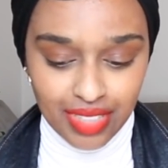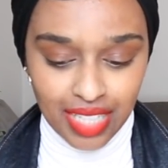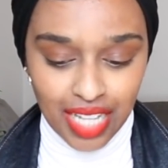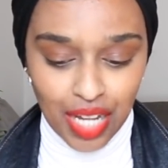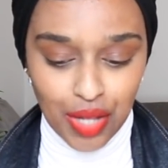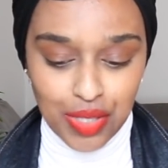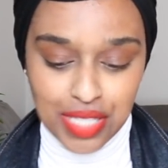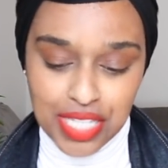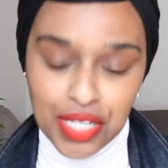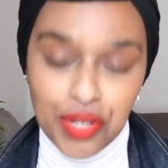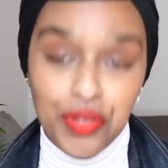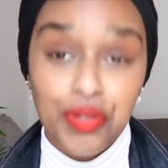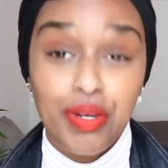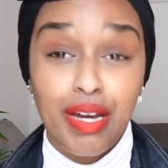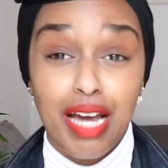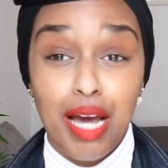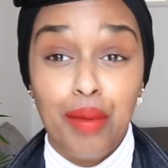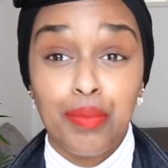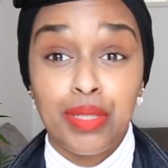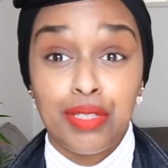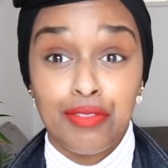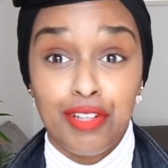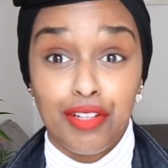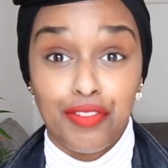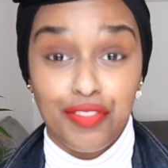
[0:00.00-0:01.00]
I'll tell you how
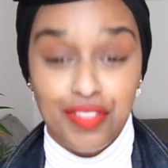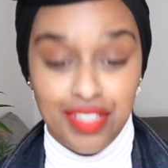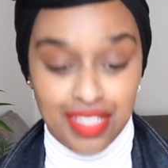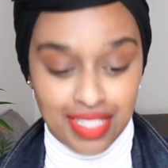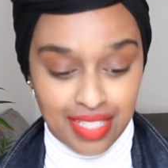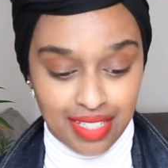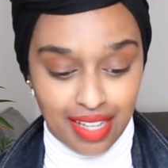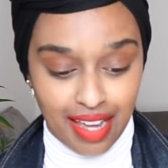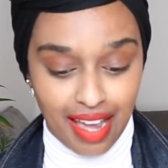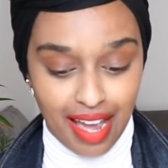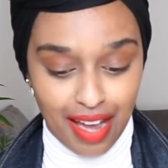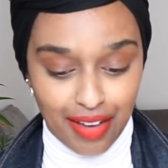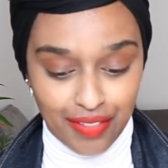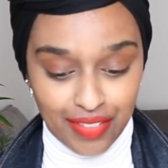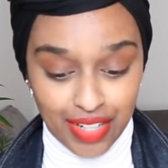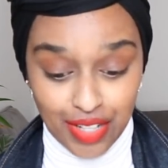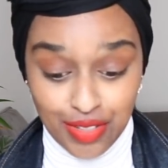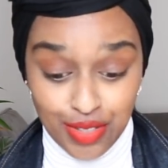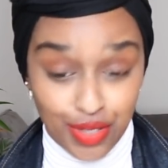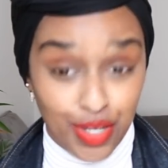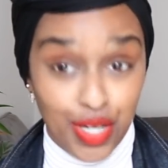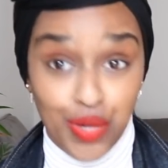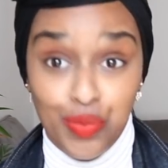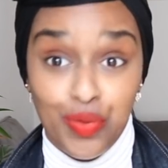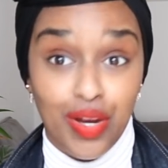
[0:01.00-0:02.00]
many references I have, and I'll
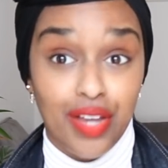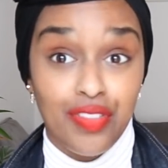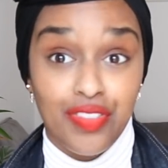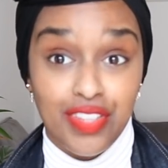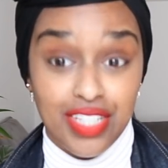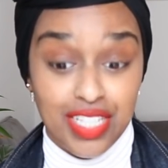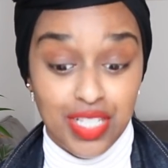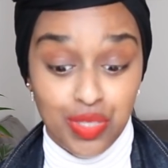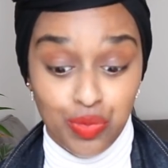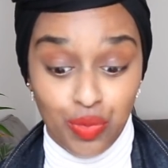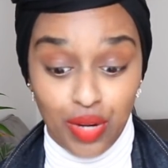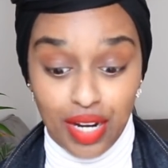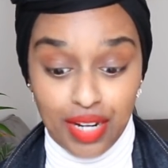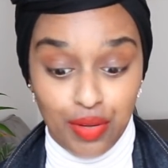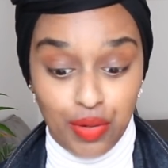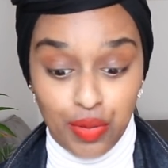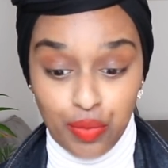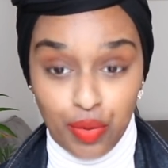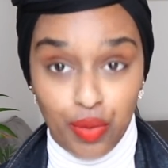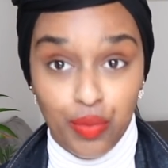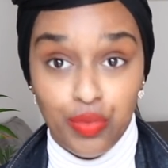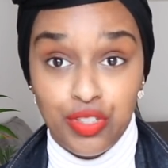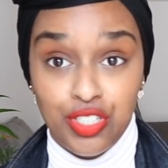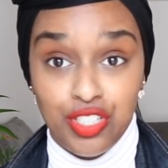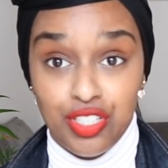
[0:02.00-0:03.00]
tell you why this is why
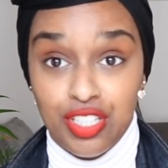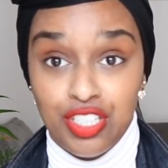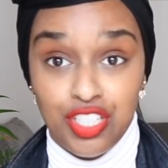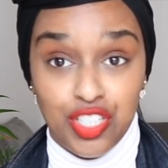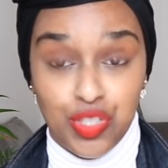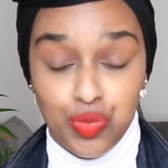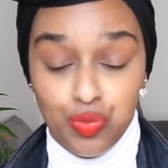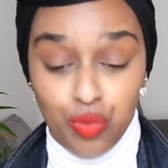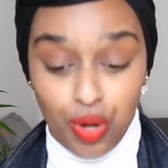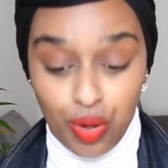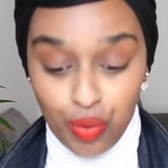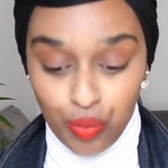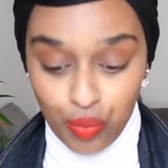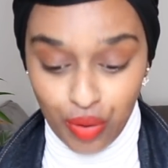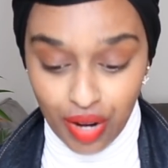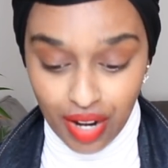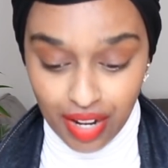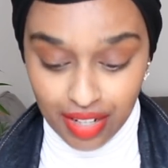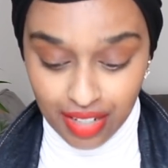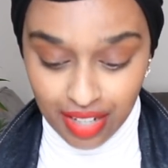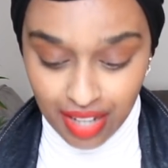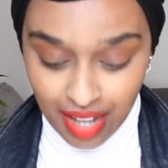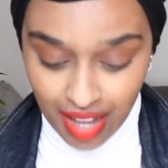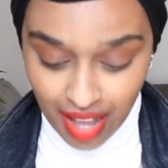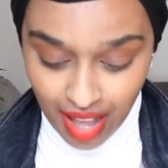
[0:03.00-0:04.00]
it just won't
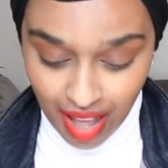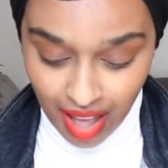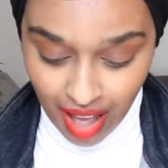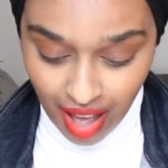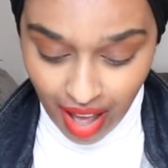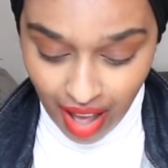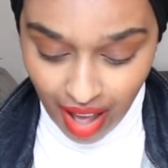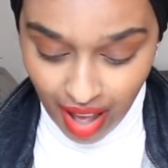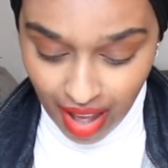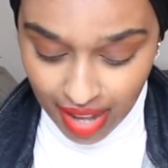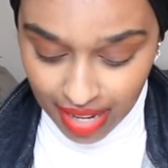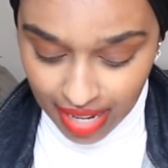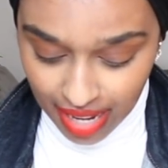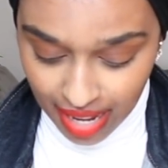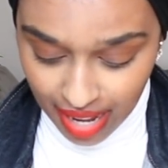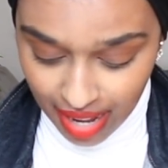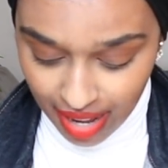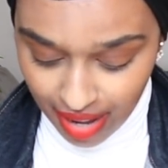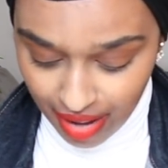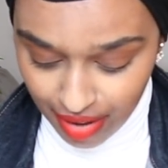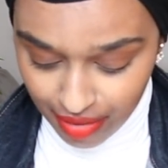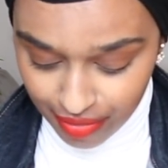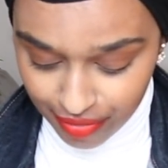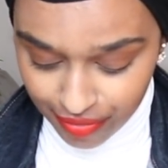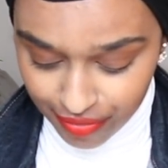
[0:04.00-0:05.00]
work. I
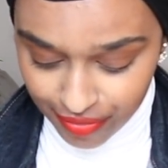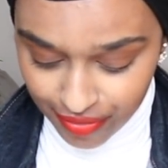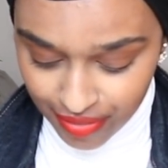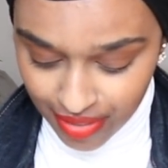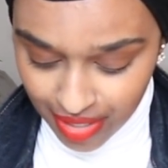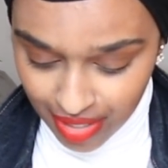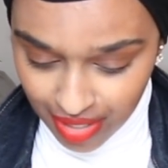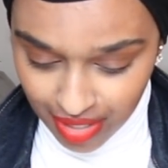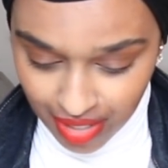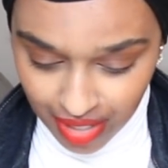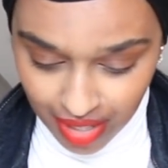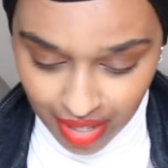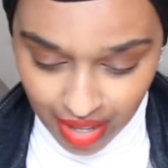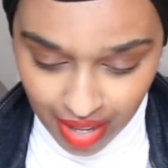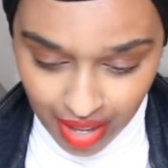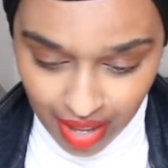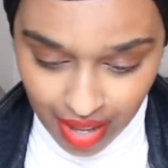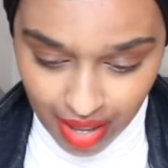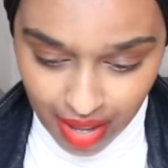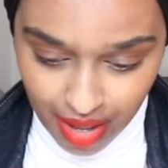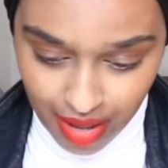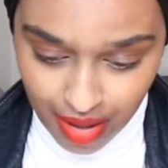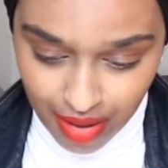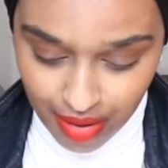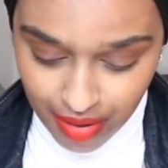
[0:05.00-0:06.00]
have
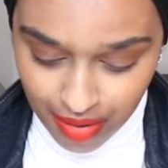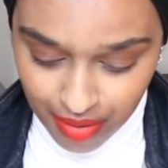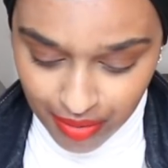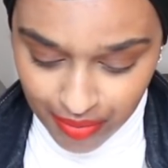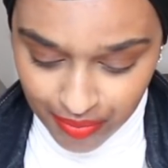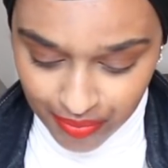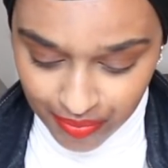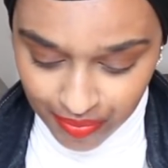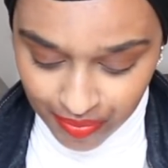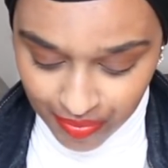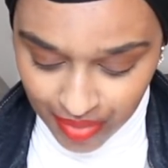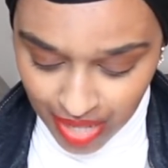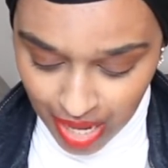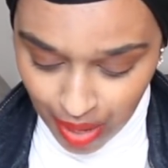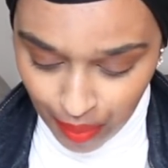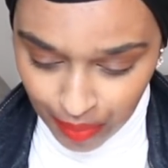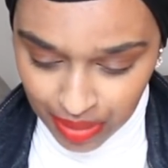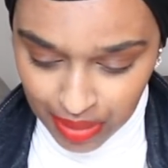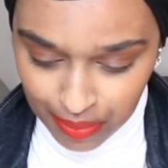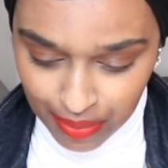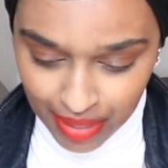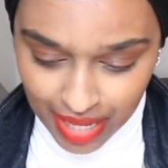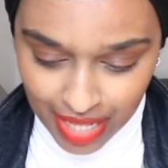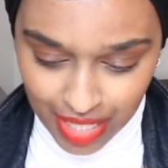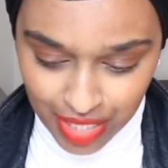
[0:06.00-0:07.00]
how
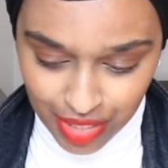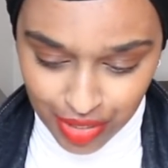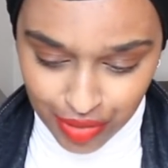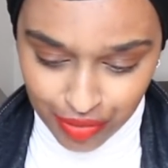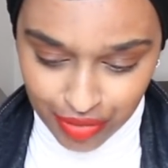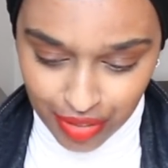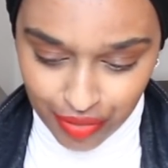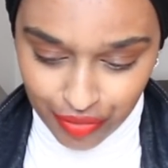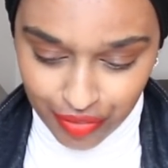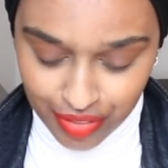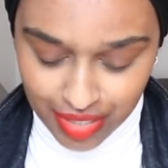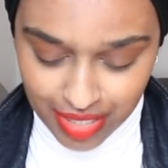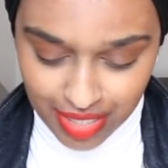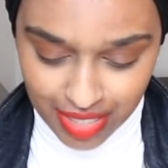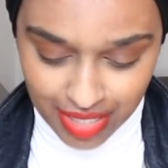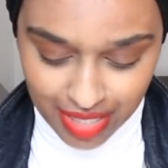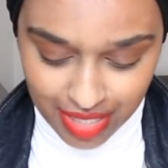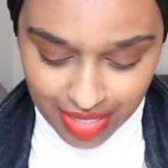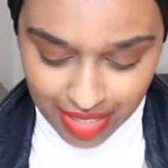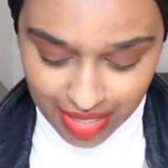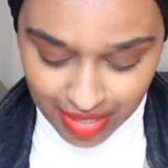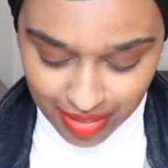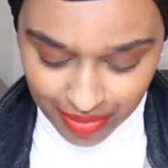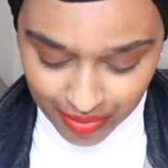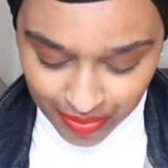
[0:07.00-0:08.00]
many pages of
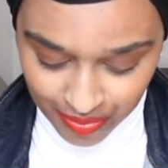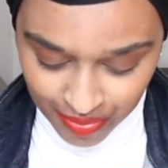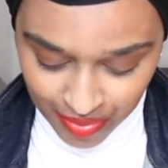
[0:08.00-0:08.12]
references?